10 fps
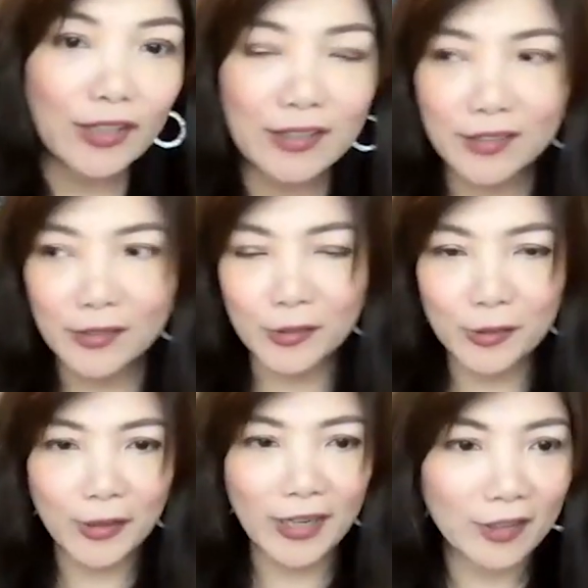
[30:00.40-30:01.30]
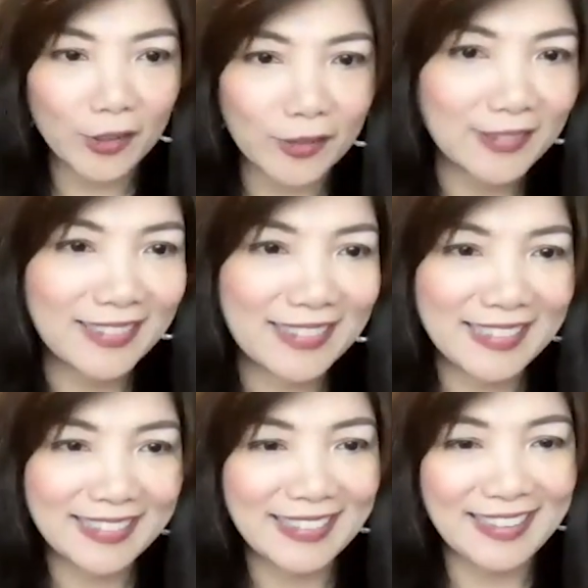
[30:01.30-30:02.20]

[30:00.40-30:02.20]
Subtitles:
How do you balance that, right?